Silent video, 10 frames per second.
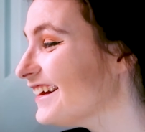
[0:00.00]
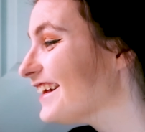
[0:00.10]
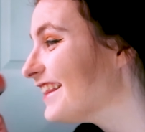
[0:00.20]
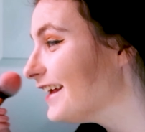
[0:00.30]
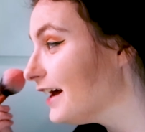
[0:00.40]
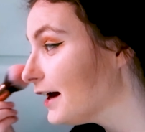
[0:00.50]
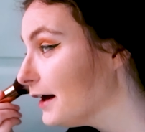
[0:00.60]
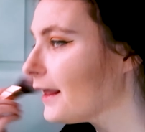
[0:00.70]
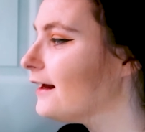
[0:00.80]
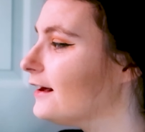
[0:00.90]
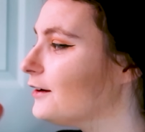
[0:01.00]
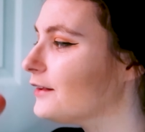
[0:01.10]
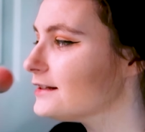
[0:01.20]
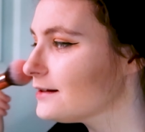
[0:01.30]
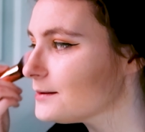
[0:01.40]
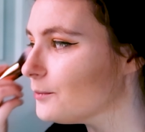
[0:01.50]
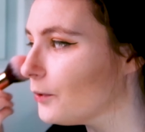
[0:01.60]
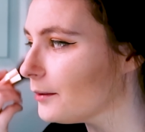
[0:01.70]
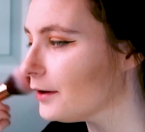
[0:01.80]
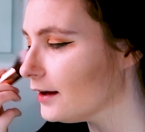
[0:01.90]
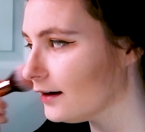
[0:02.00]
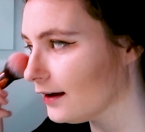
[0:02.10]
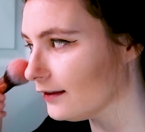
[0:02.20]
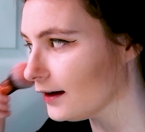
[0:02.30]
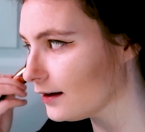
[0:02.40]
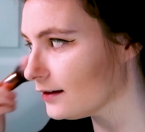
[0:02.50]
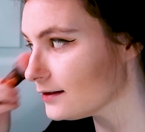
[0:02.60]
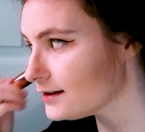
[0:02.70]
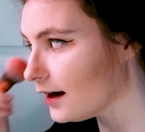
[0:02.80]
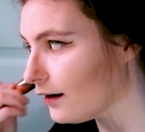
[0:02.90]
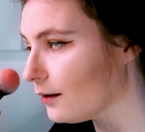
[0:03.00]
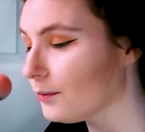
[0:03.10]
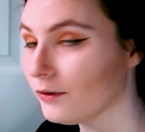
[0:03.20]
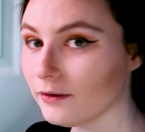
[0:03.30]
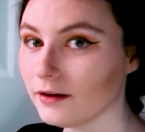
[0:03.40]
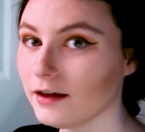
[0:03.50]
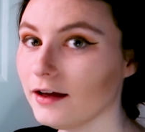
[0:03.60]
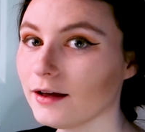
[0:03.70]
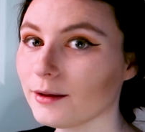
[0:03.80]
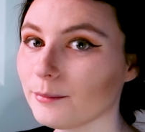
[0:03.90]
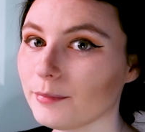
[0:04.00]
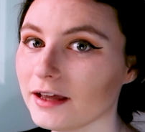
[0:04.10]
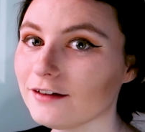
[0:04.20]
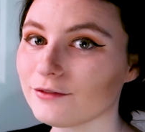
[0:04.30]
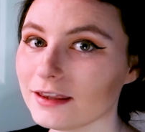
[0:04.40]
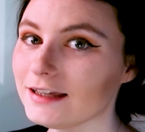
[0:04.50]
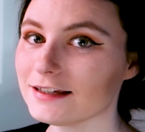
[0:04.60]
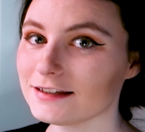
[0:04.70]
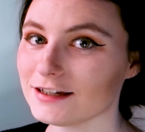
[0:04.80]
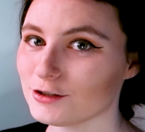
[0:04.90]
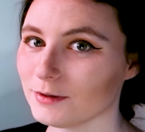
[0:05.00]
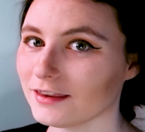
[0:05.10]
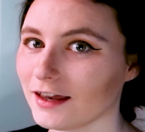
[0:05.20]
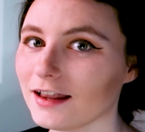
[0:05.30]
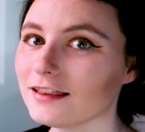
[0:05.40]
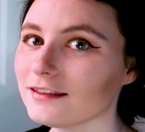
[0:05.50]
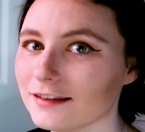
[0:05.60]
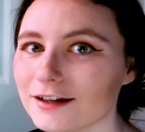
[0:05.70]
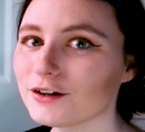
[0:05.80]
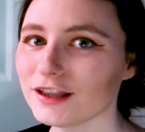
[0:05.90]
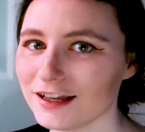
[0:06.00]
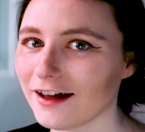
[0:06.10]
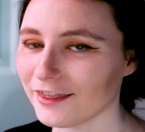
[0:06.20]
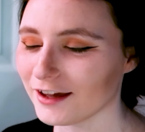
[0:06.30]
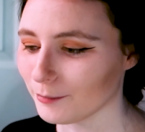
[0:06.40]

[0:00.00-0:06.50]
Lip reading: Like, and I know that sounds morbid and like terrible, but it really did teach me that literally nothing